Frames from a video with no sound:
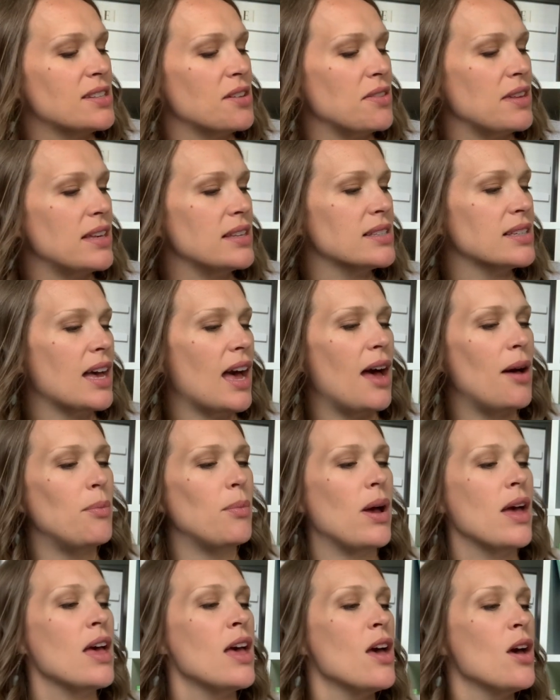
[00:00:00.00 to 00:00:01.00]
So these
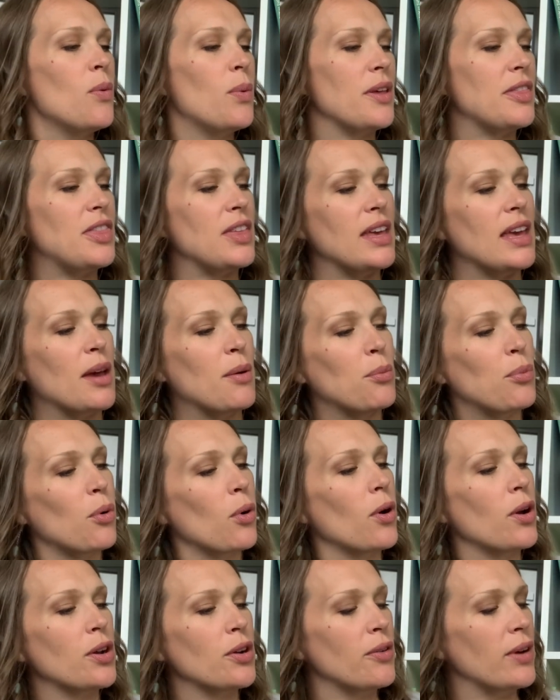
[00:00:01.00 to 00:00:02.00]
come with the
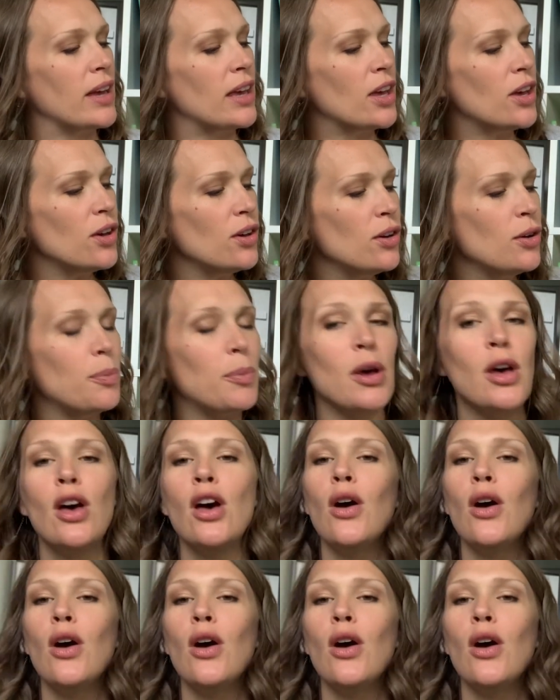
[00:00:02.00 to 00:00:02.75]
embroidery hoop,